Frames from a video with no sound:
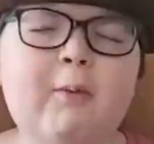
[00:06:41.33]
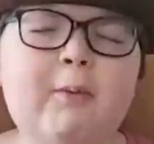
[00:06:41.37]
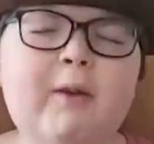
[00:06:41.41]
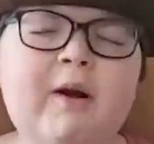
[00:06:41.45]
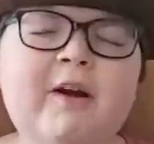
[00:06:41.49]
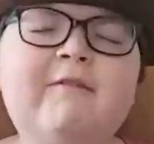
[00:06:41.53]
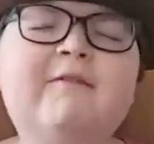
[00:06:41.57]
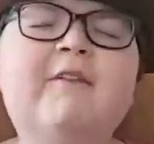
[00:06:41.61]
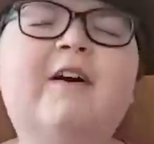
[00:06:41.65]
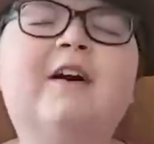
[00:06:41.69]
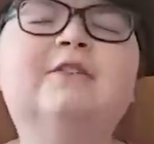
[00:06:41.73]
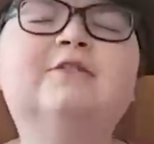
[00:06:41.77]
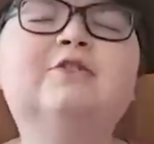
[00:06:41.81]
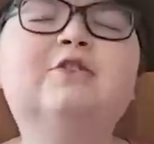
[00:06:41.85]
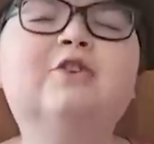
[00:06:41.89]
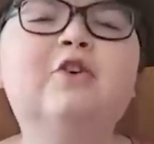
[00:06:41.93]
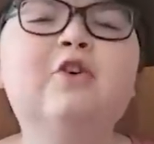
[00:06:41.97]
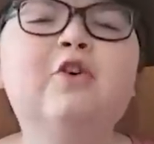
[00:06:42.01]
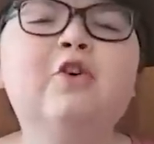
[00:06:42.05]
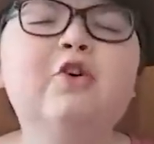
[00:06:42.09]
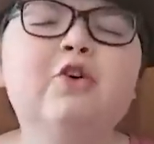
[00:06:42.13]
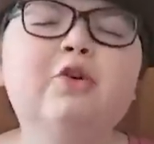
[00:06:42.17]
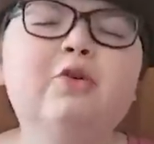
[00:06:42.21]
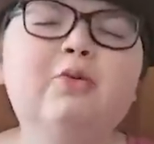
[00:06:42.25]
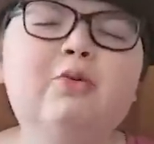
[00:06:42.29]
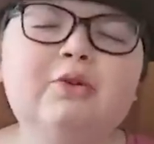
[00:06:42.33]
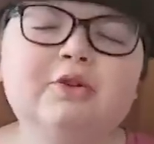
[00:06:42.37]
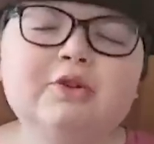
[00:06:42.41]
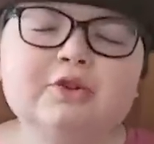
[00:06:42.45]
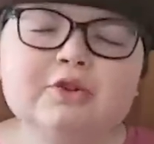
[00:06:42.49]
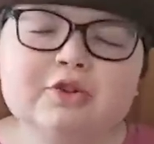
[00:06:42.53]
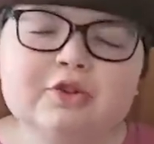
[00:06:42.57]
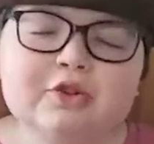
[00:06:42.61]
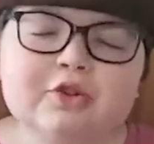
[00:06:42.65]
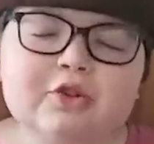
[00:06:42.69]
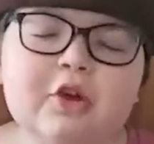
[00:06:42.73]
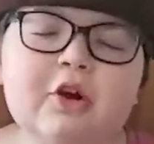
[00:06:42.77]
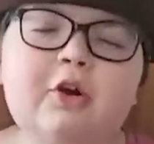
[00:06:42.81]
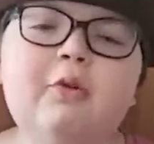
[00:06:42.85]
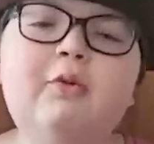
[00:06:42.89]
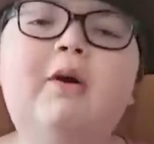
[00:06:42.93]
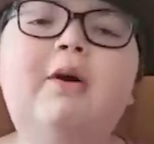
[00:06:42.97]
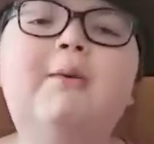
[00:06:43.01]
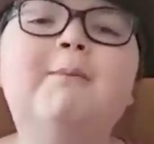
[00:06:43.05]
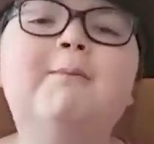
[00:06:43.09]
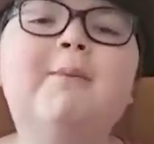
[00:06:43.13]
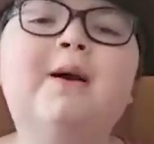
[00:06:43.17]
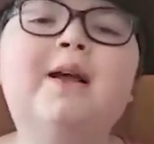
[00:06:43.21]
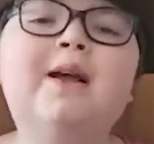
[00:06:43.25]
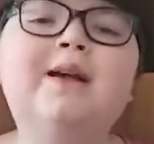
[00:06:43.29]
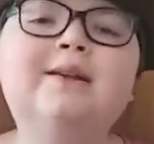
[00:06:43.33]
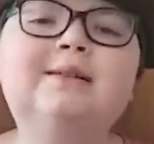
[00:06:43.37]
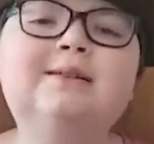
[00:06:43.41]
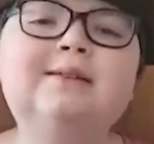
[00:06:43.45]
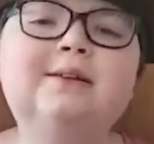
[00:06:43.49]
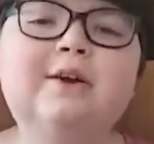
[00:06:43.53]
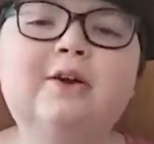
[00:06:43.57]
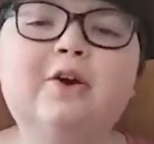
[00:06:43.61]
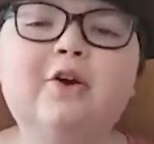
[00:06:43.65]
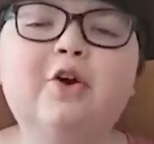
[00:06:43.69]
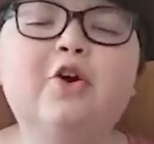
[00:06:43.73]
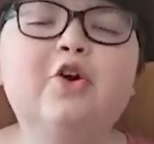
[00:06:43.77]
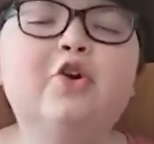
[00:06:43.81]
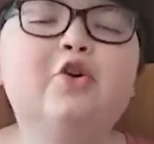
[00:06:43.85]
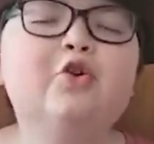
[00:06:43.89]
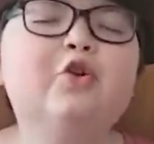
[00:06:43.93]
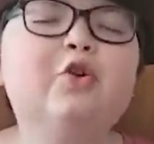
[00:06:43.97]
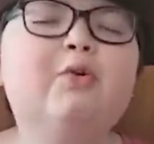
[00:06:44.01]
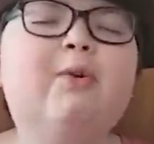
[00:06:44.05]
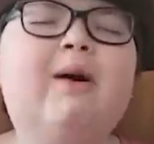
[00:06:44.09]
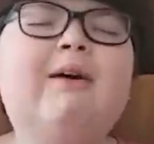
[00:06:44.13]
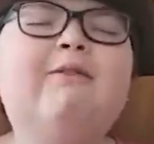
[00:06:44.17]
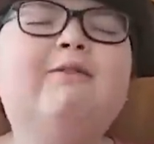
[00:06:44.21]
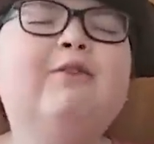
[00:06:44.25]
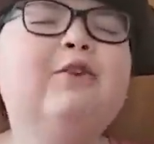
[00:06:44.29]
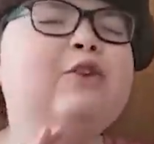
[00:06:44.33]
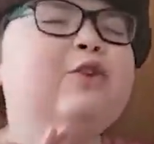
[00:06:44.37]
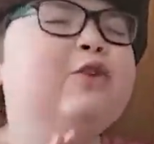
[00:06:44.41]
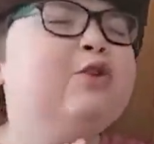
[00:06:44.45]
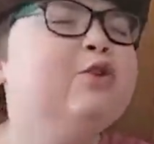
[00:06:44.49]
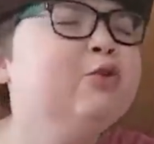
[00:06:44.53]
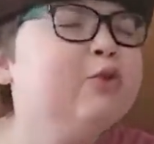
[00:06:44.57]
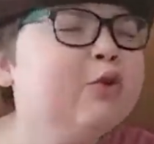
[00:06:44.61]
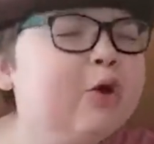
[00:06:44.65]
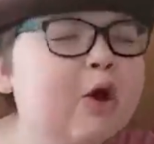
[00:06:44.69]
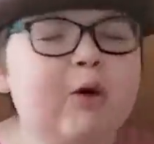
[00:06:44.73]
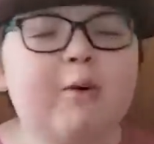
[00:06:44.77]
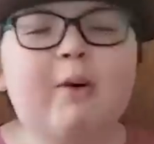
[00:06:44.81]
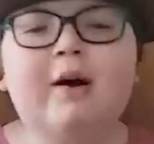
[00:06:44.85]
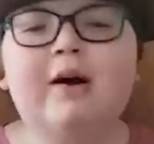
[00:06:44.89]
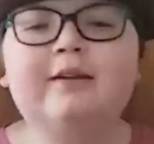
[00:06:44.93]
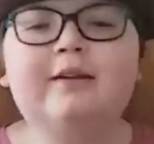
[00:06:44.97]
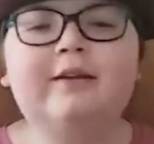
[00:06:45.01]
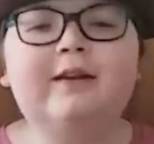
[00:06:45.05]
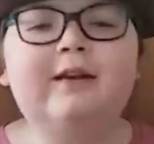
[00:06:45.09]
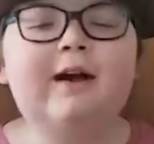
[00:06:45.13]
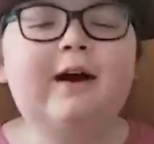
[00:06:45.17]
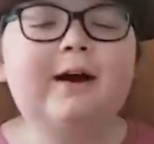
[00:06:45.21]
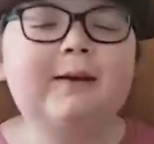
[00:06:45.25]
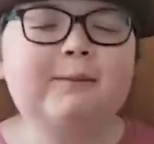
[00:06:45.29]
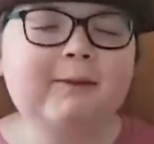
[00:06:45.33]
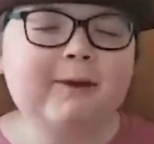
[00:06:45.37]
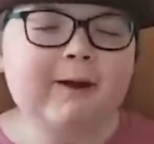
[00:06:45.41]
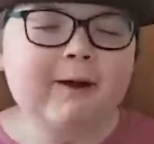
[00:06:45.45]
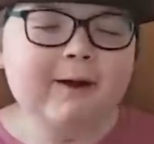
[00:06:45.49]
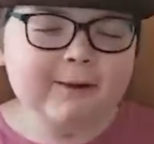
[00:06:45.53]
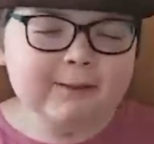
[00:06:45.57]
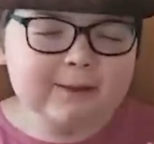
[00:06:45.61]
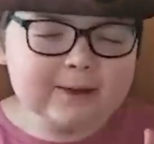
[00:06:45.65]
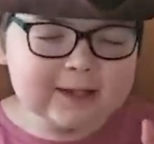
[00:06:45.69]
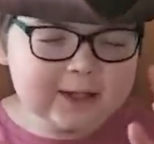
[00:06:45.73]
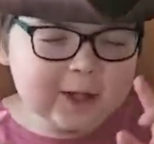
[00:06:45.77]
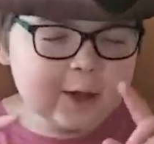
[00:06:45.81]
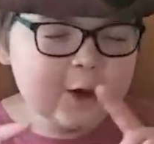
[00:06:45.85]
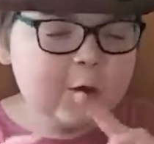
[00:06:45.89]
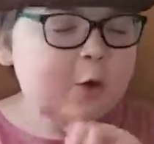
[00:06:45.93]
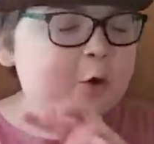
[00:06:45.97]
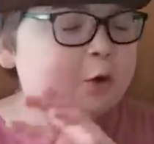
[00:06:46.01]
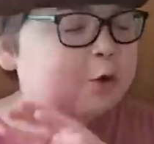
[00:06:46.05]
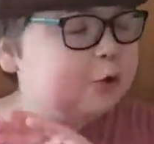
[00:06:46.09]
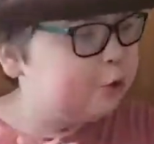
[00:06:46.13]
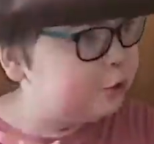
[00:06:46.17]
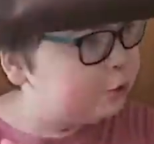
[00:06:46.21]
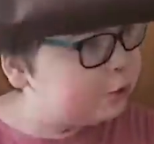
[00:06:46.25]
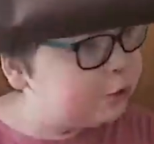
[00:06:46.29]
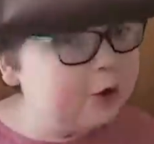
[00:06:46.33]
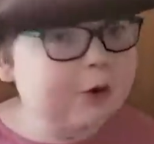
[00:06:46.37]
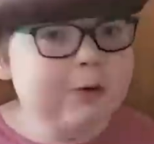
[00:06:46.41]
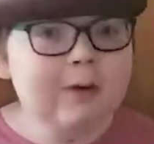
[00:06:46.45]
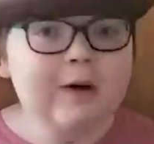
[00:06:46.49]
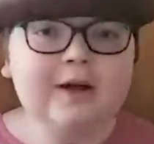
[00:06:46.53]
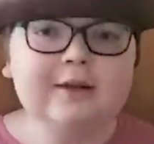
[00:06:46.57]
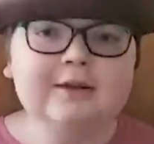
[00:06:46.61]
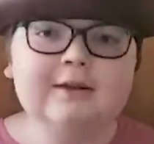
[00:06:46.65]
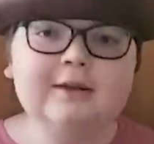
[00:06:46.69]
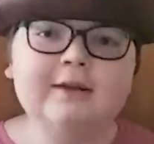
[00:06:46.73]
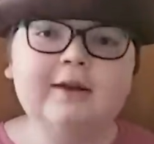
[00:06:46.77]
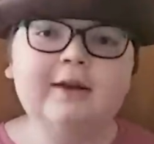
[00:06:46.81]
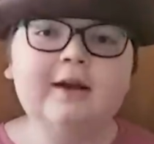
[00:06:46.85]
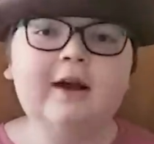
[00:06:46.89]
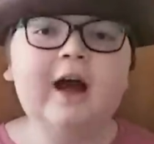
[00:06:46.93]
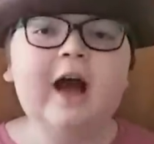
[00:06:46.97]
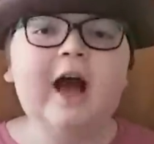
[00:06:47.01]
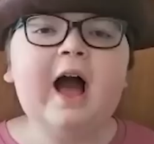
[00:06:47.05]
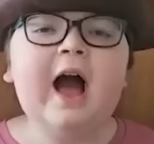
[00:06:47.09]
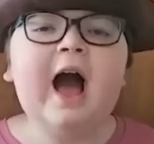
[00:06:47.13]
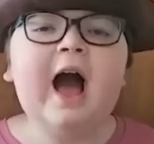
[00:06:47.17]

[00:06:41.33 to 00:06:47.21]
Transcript: my fans, you are so amazing. You have no idea, I mean, no idea